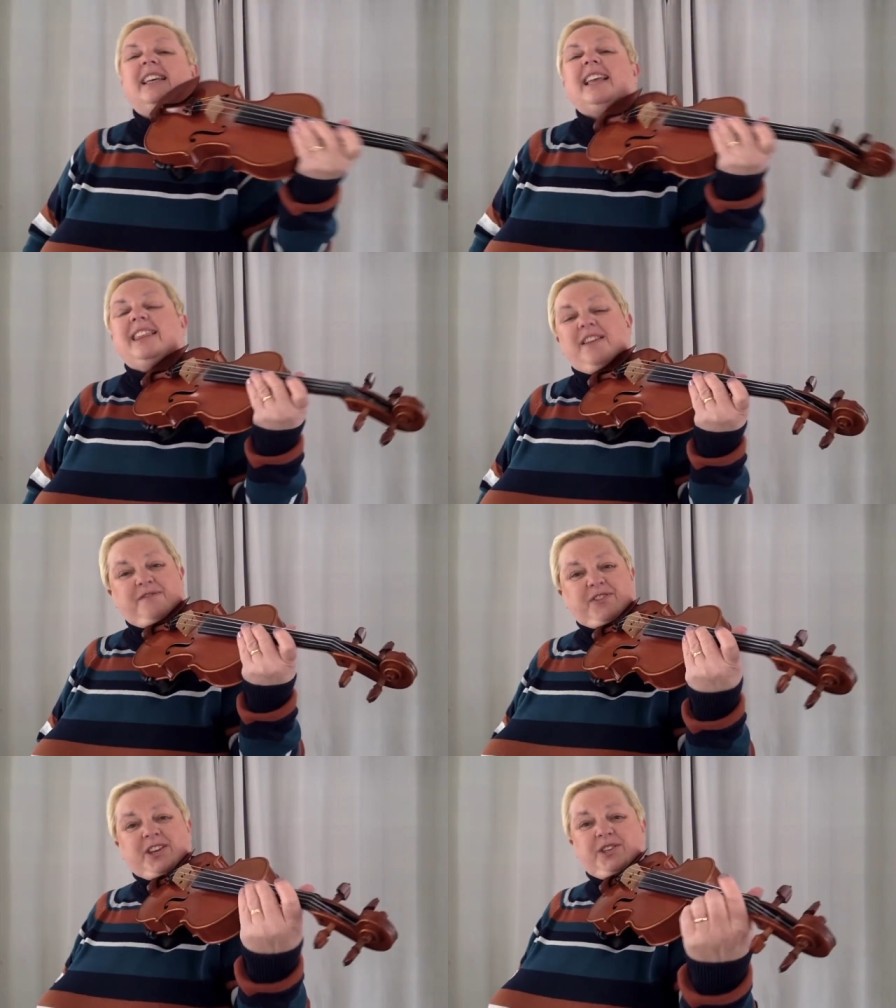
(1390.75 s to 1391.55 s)
That
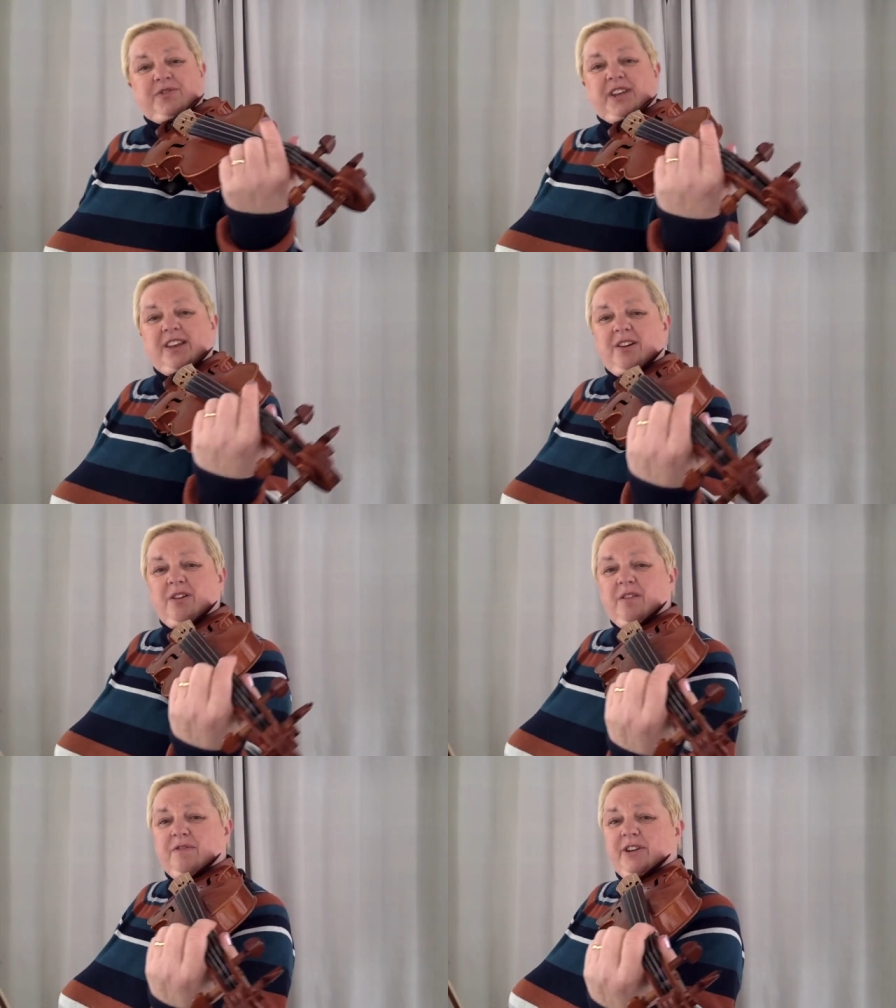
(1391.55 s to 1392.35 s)
first finger
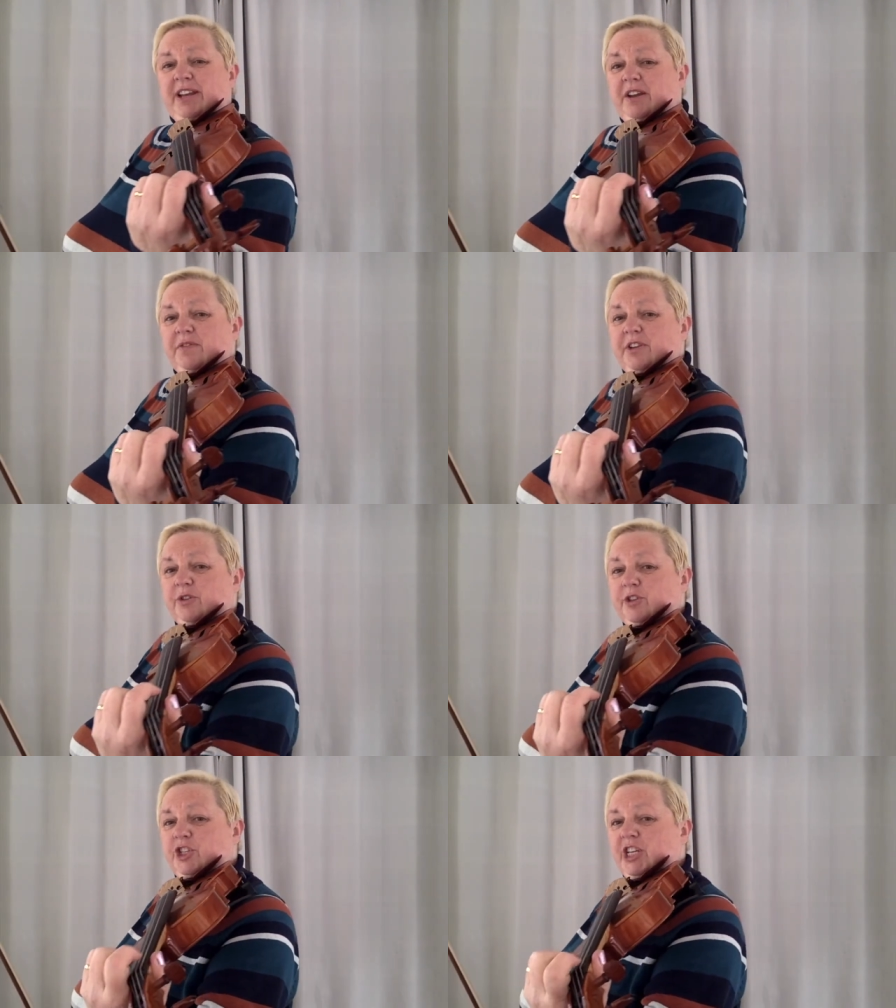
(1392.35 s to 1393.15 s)
hovering over your
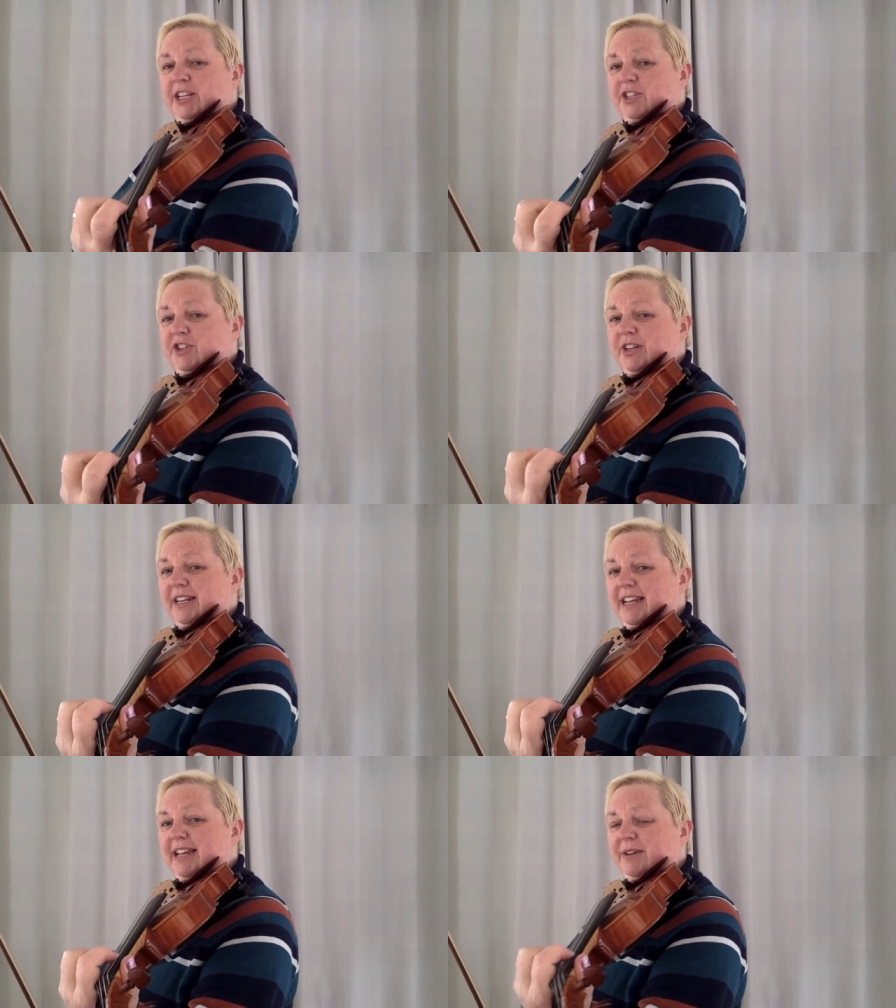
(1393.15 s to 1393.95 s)
G string
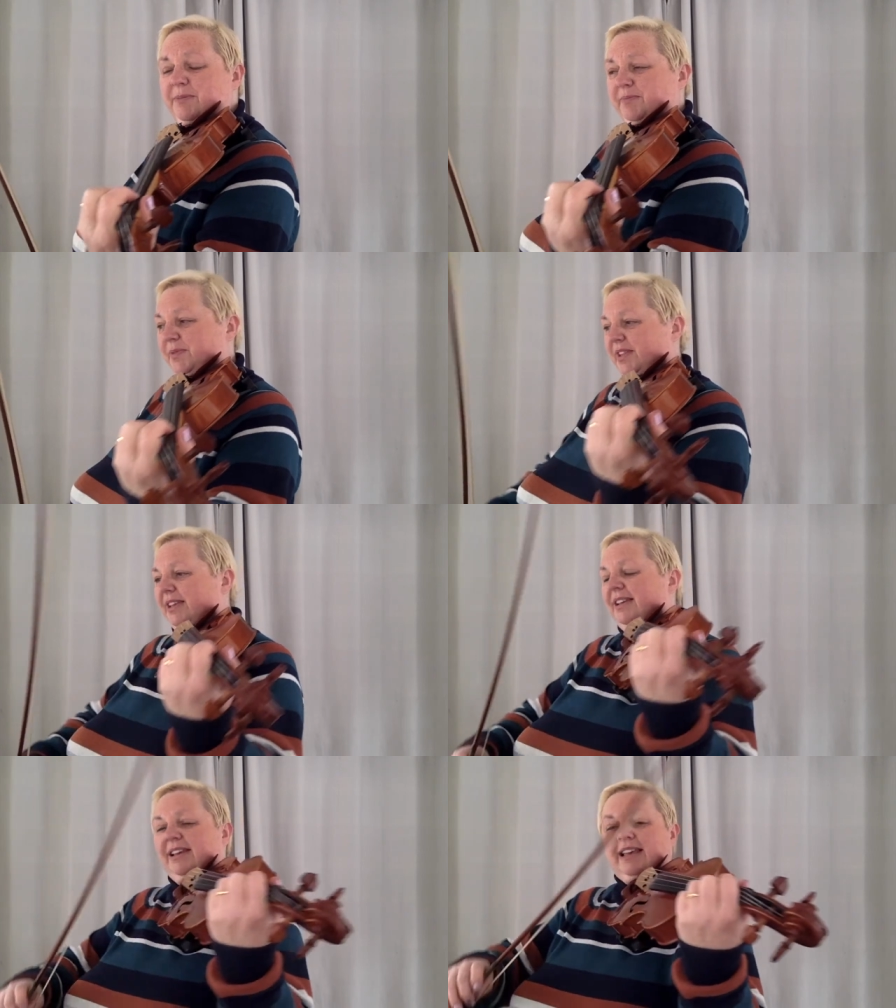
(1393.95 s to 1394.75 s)
now.
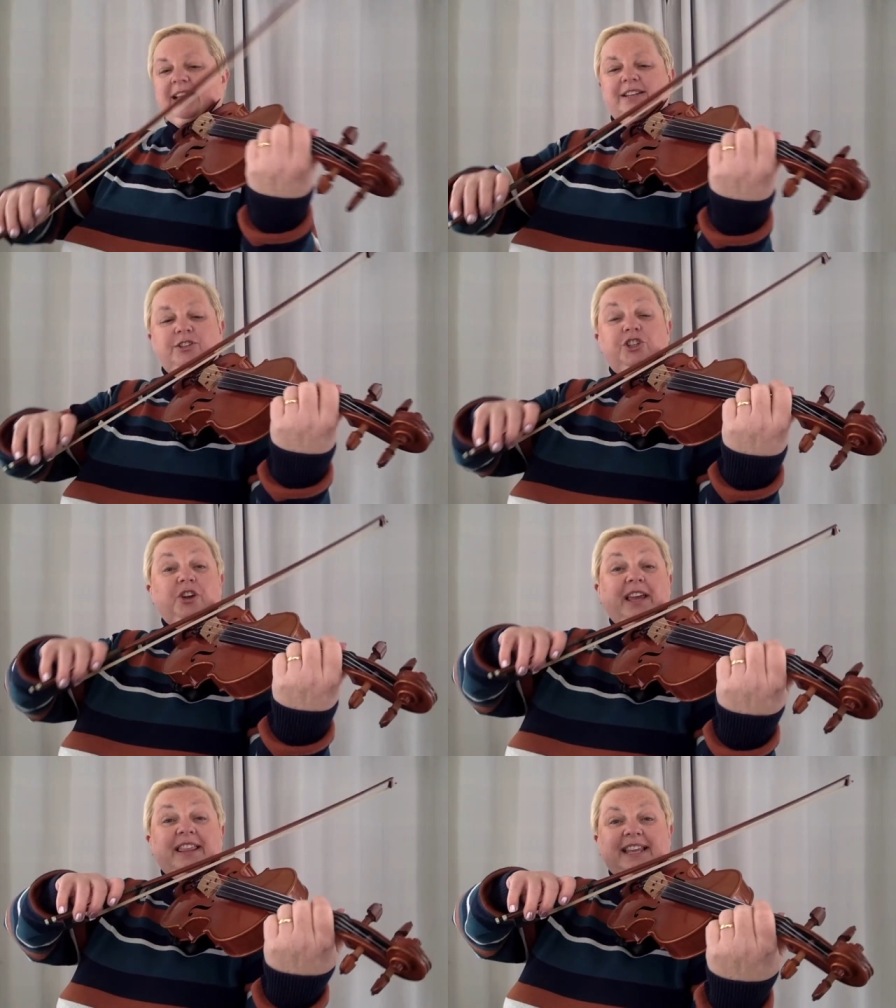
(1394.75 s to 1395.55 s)
And try
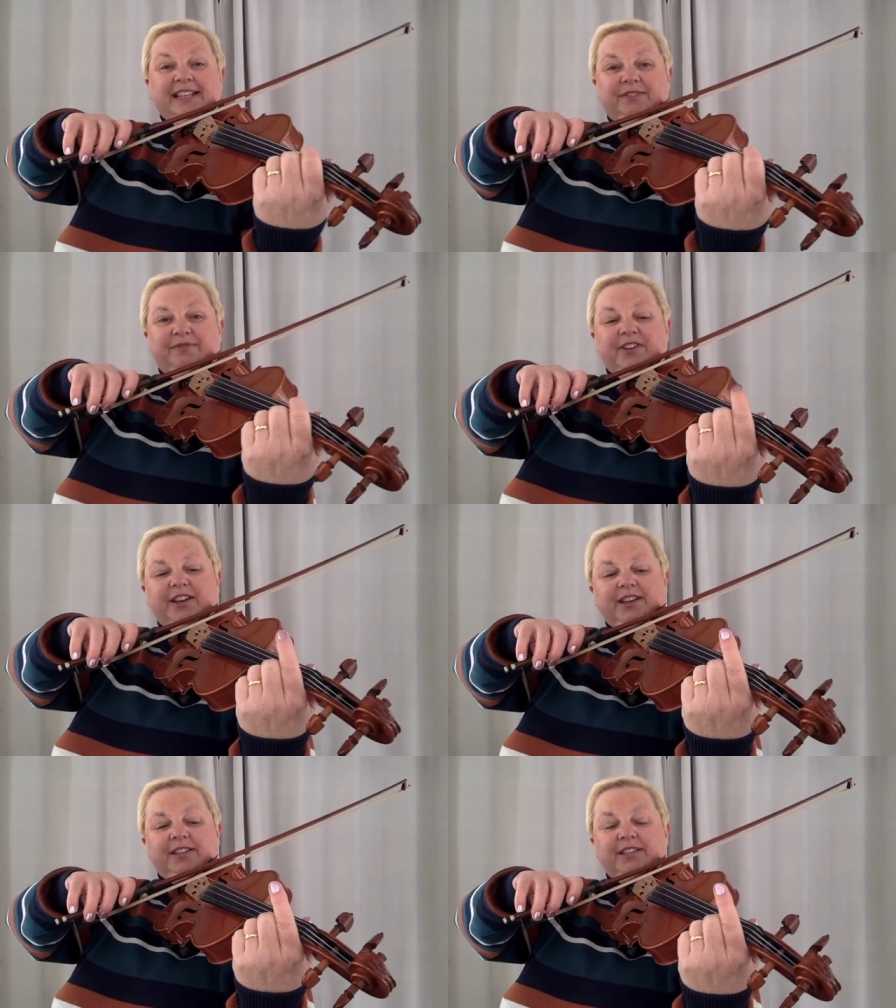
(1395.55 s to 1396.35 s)
this
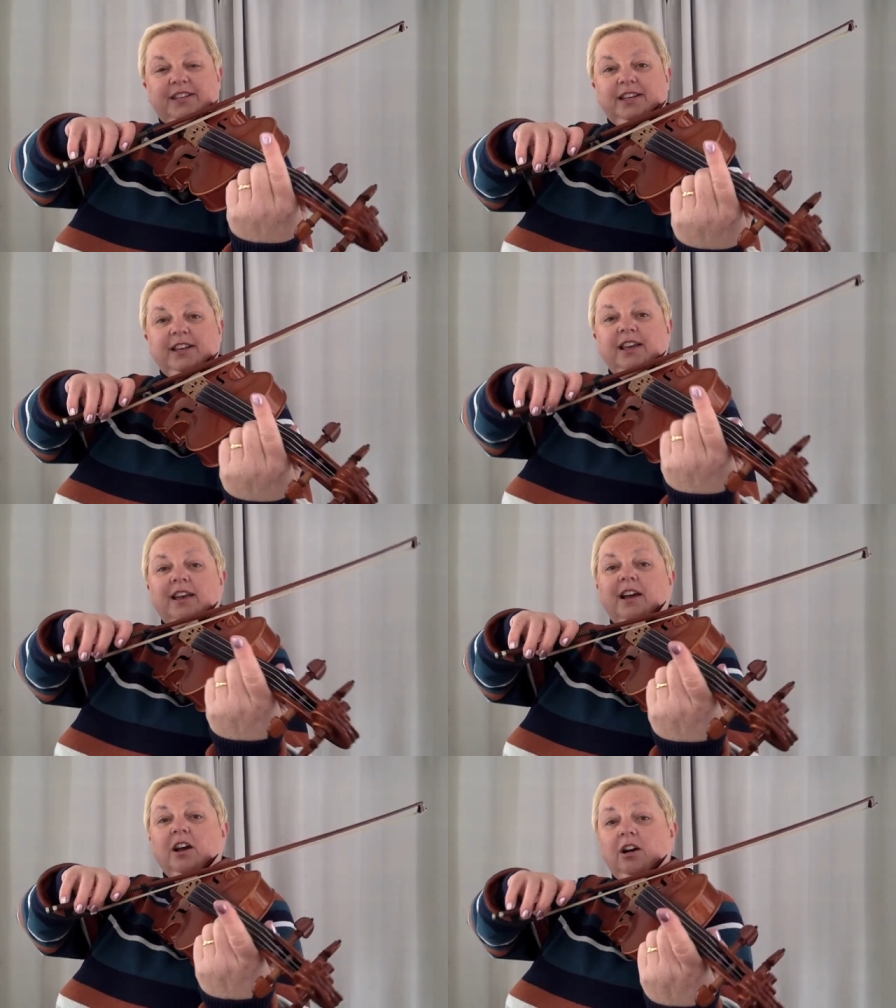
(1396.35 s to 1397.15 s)
first.
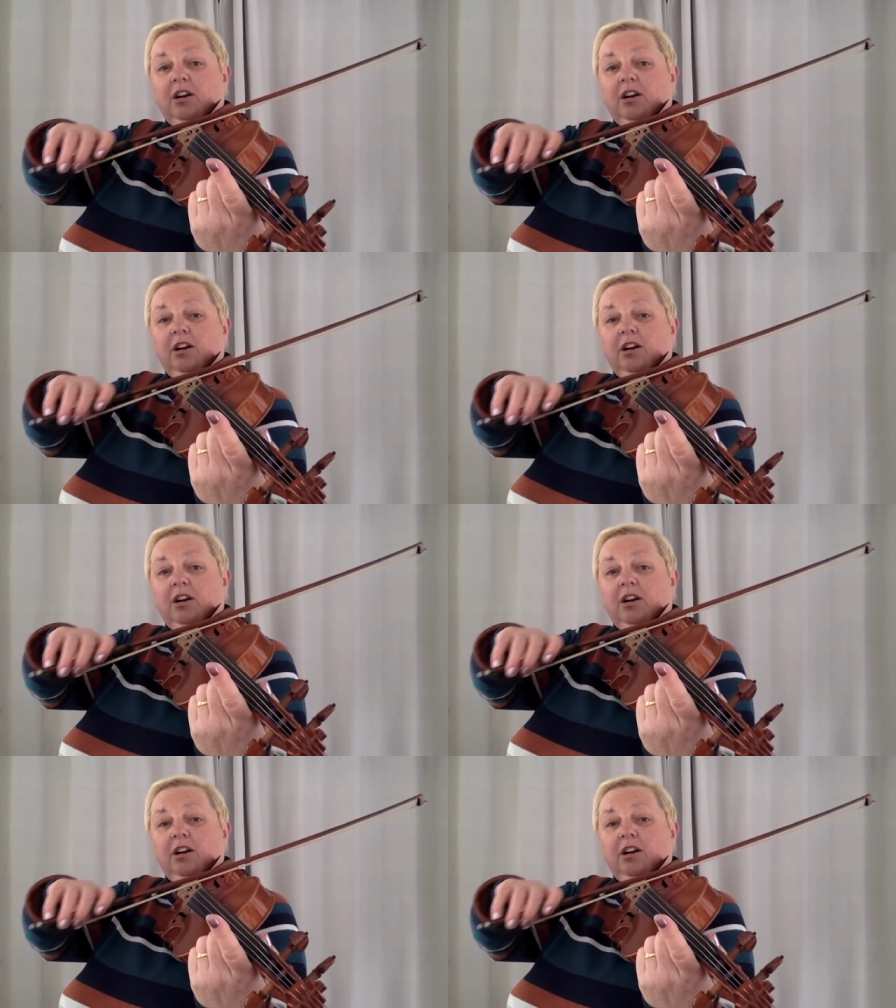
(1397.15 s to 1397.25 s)
Off.